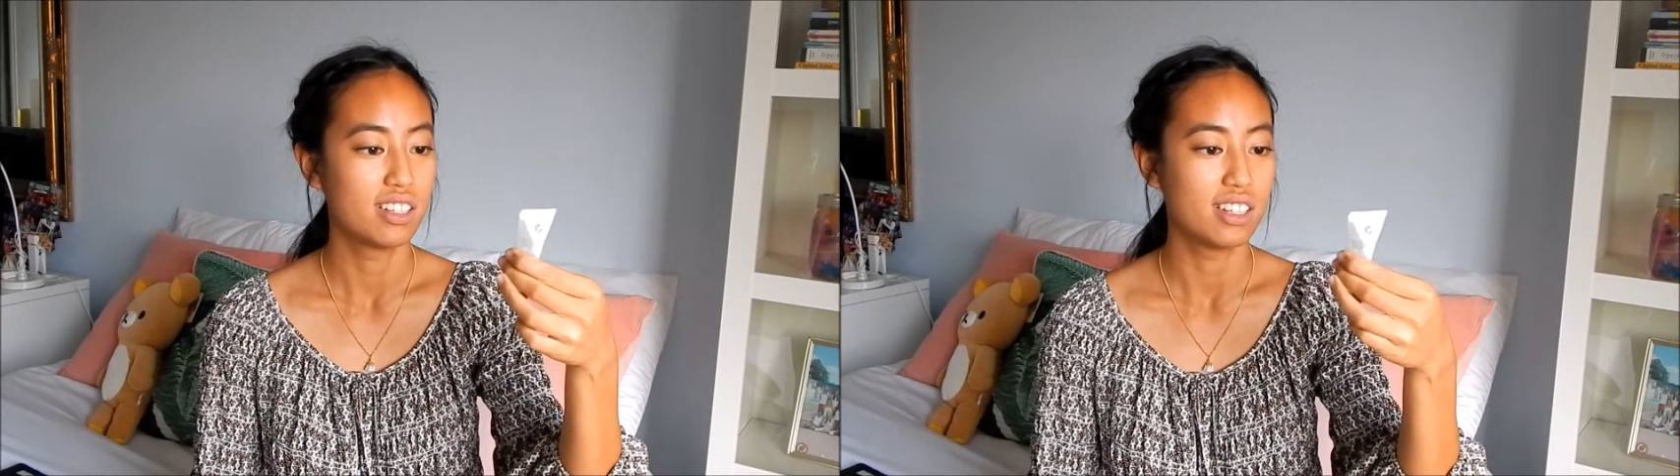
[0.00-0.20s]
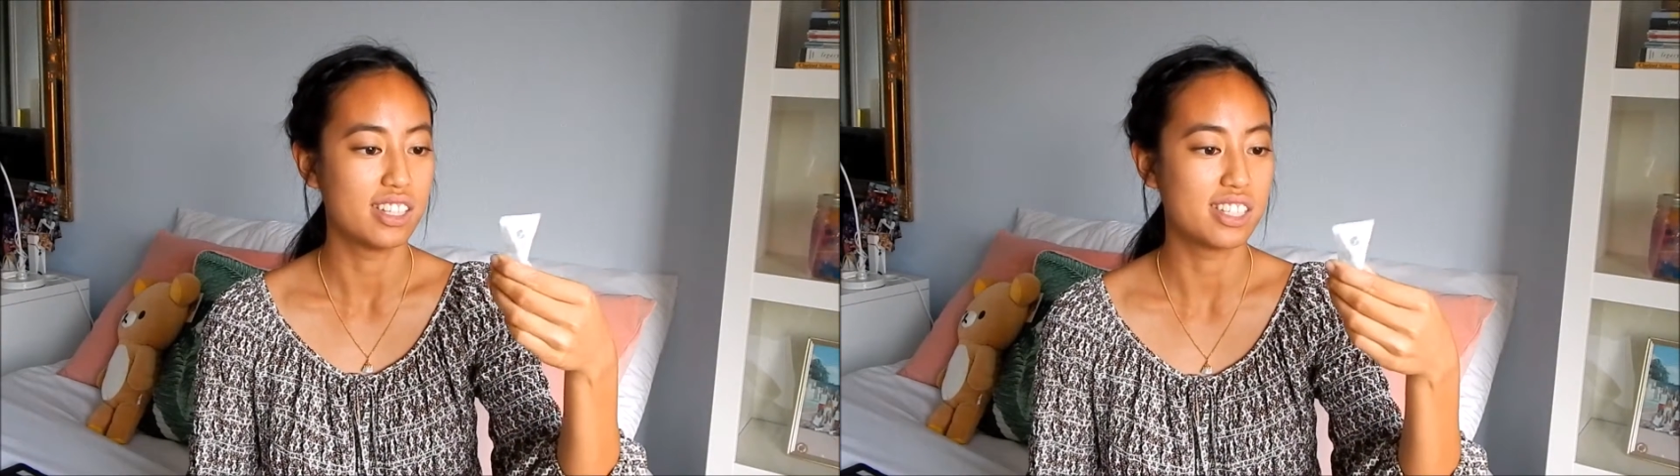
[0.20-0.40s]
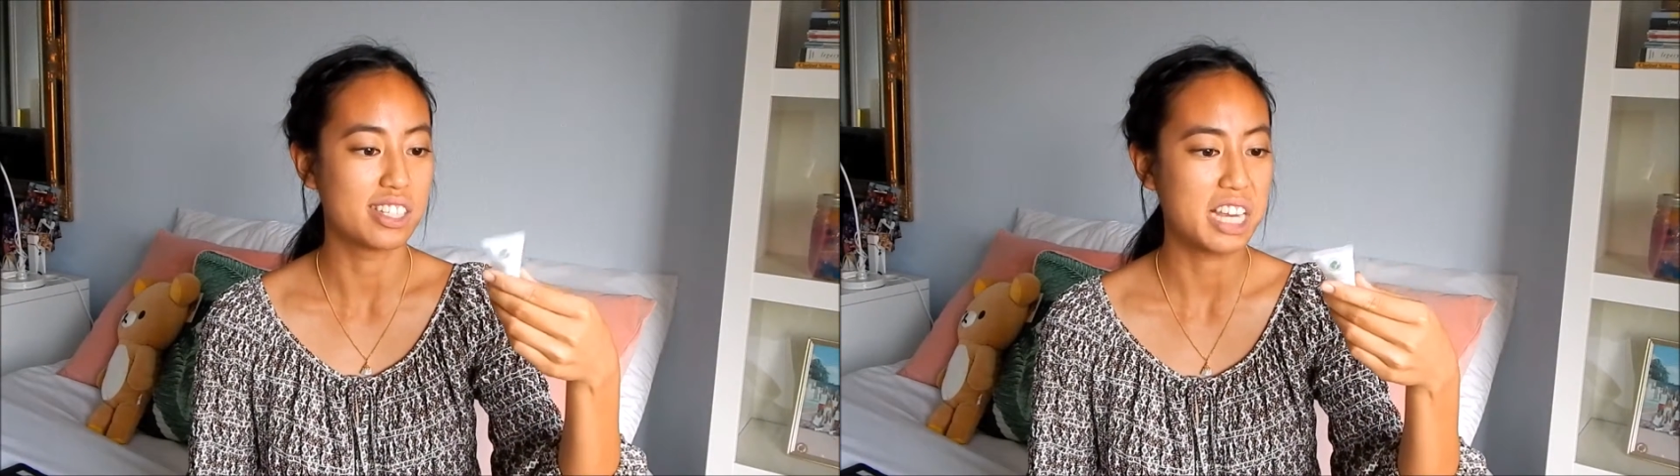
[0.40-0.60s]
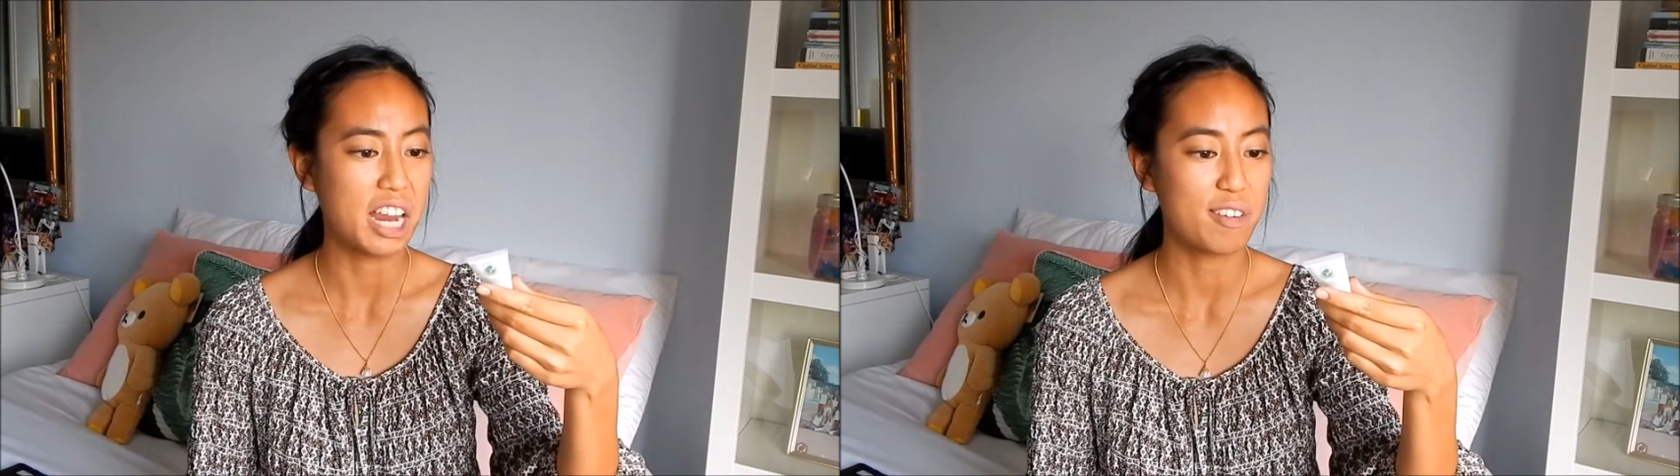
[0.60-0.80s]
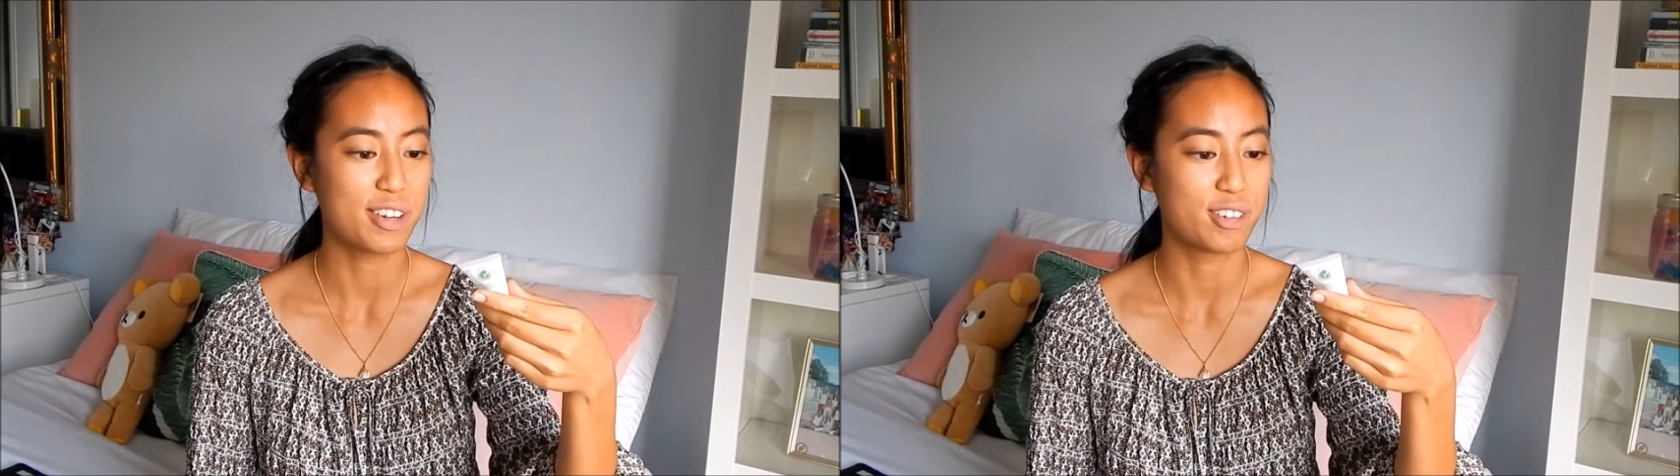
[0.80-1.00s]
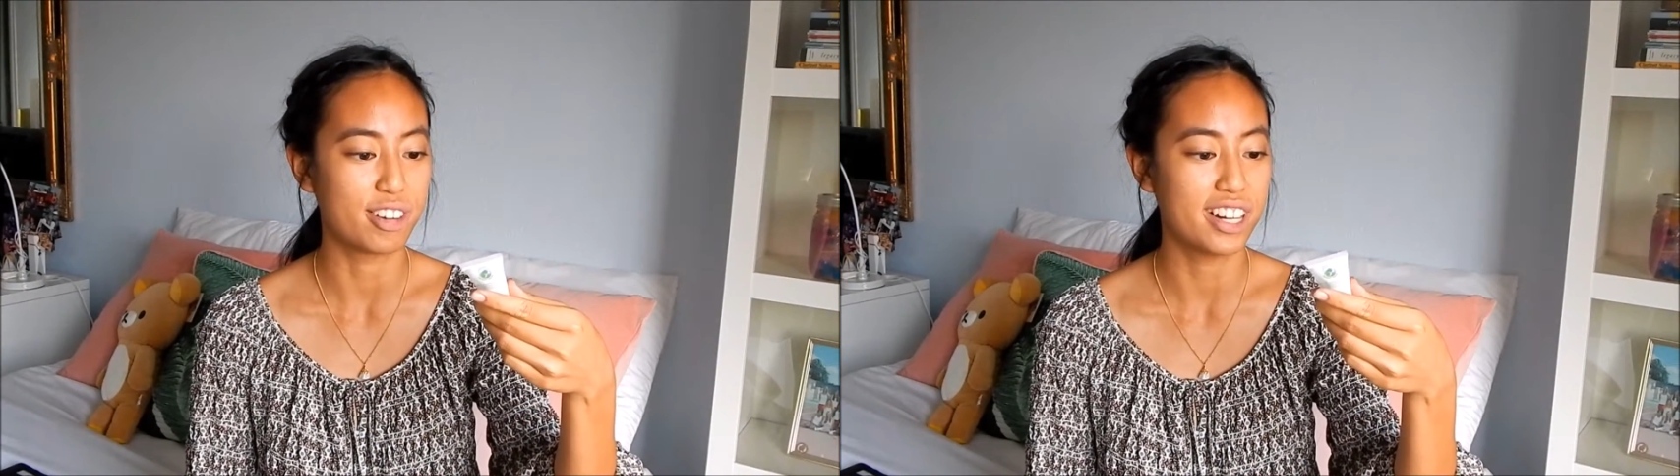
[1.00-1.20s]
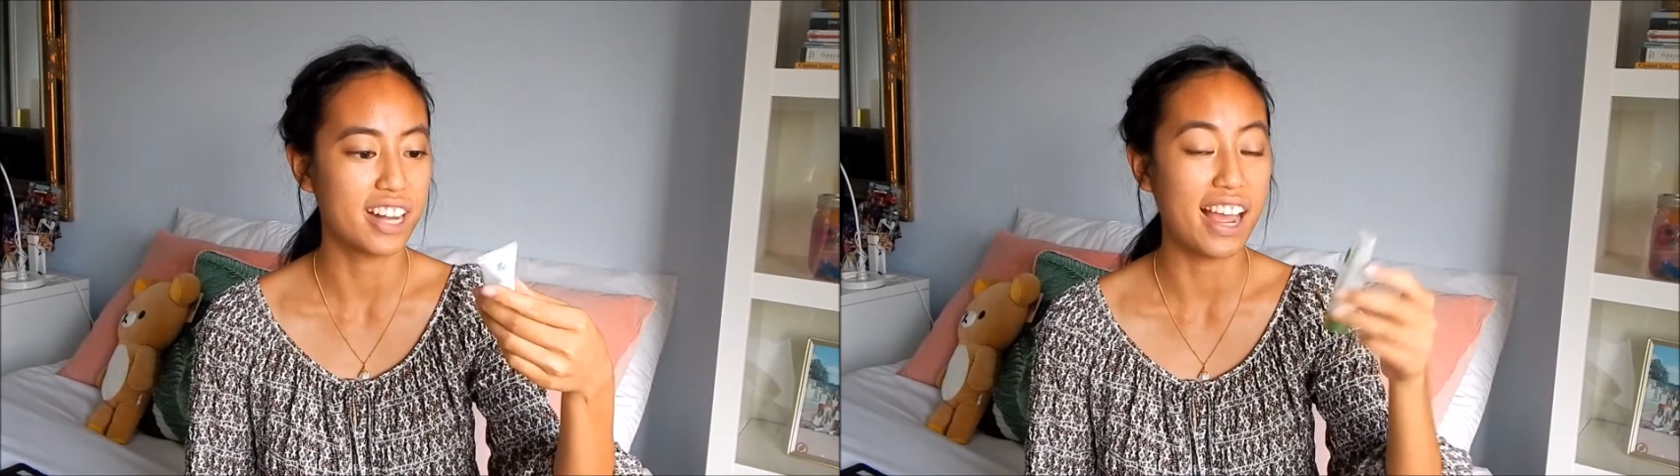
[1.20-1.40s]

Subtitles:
is Terra Green.